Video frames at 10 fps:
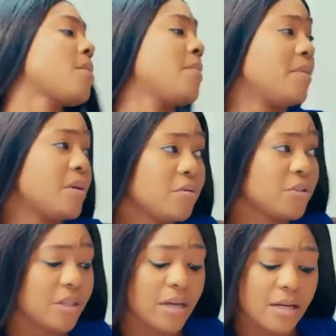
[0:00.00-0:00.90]
Maybe you
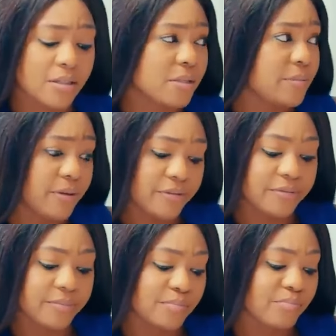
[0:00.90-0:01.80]
know she can actually be
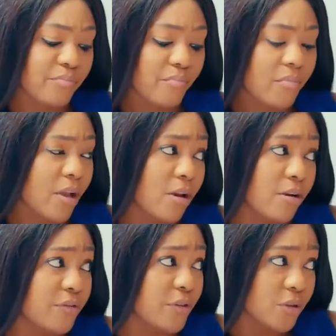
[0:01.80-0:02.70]
of a
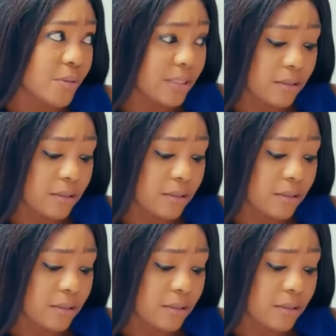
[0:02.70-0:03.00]
lot of use while